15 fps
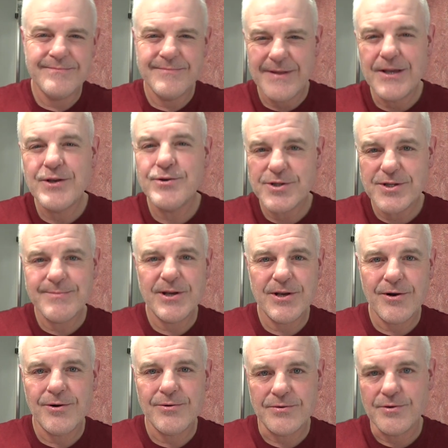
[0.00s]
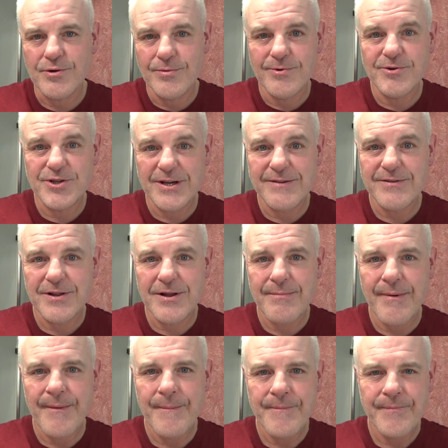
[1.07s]
They used to be called the Global Shave
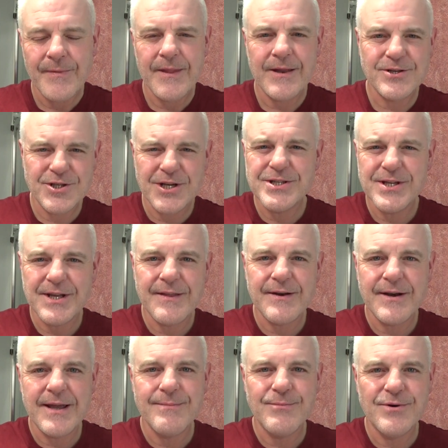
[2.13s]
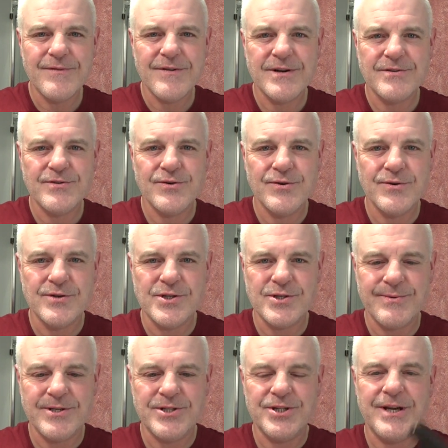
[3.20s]
Club. They're changing the name over to
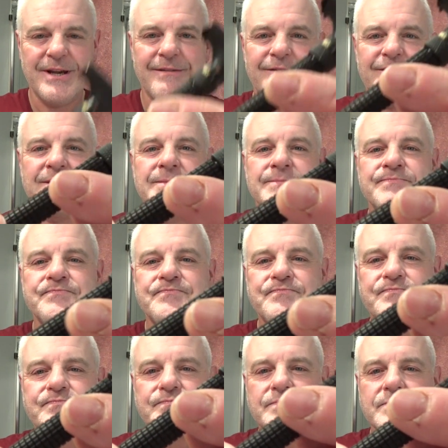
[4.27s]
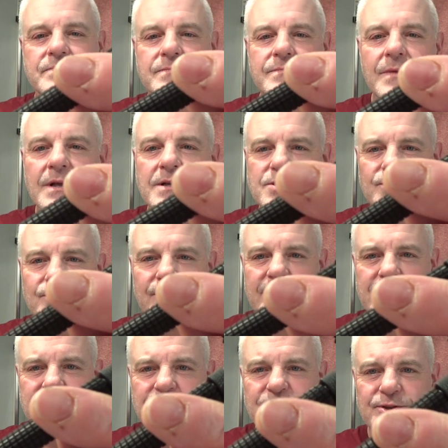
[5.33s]
Swiss Shave. So
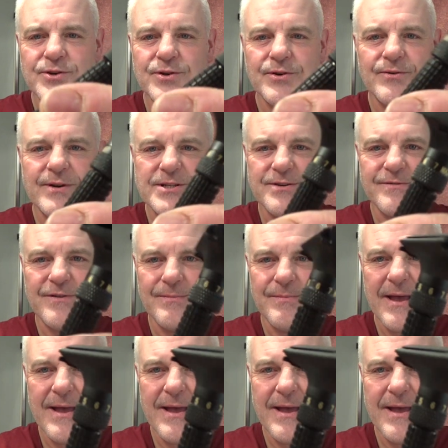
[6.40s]
here's a new razor from